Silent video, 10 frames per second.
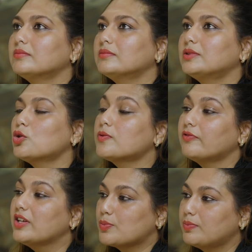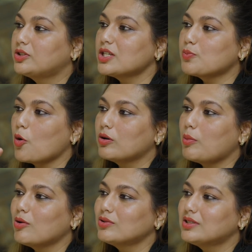We just spoke
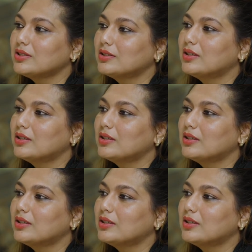about